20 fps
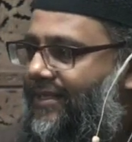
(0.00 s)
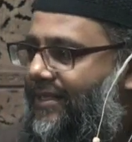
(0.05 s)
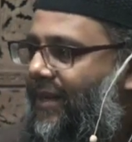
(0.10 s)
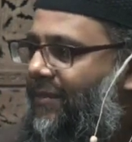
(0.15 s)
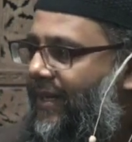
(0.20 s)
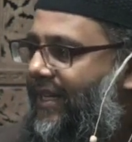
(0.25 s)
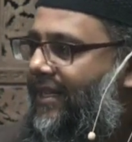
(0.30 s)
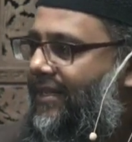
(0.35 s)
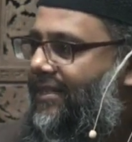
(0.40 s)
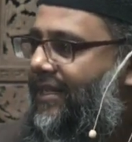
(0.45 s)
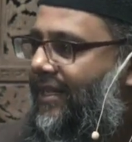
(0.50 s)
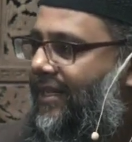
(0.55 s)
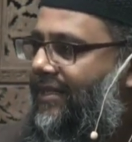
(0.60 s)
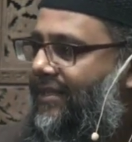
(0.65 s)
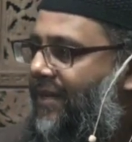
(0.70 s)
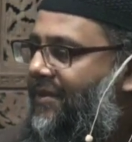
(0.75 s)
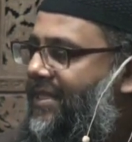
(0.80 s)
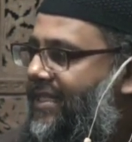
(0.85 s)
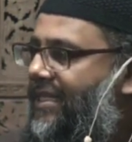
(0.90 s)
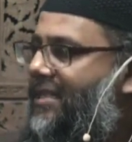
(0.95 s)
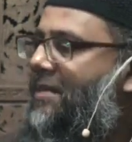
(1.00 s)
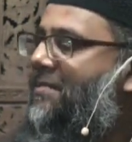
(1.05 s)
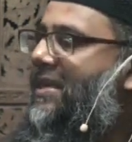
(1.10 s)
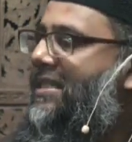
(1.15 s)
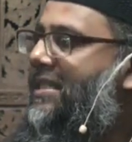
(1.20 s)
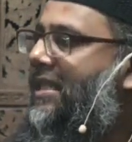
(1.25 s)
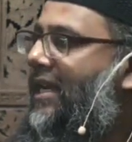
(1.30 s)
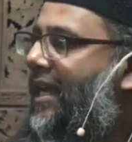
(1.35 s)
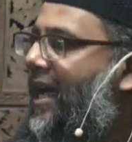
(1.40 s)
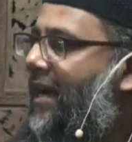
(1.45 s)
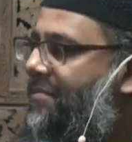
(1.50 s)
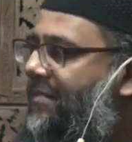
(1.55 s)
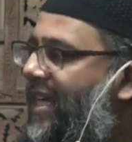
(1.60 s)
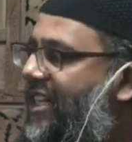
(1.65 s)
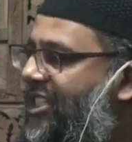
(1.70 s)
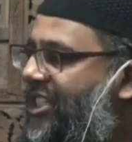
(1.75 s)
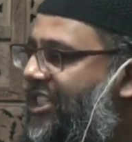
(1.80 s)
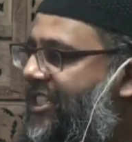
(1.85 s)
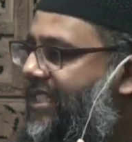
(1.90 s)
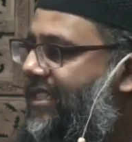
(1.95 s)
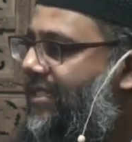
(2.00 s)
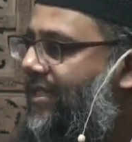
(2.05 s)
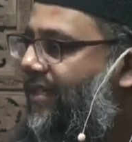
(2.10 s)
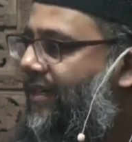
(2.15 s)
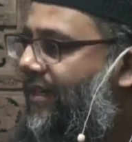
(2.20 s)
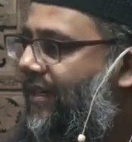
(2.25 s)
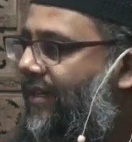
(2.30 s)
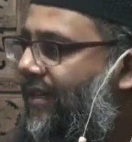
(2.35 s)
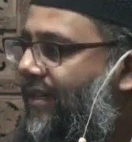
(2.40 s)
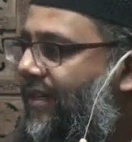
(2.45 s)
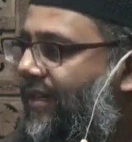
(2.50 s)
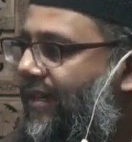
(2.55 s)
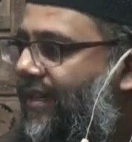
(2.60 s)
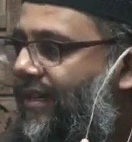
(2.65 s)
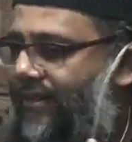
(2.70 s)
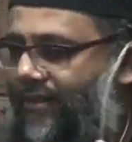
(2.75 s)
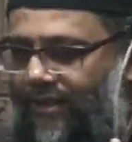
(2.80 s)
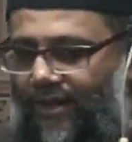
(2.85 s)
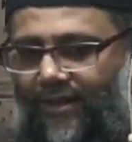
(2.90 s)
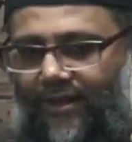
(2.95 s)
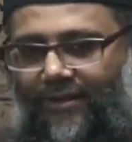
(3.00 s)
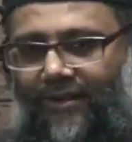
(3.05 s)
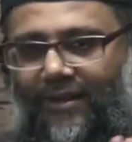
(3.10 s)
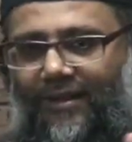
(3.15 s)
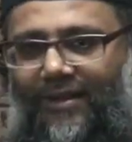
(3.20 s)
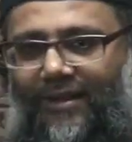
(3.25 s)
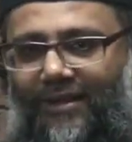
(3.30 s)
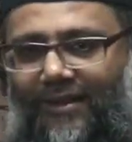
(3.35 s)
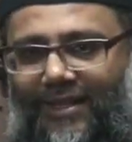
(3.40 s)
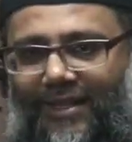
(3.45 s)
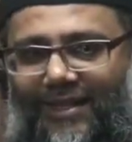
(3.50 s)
someone is just basically, I'm najis. Alright,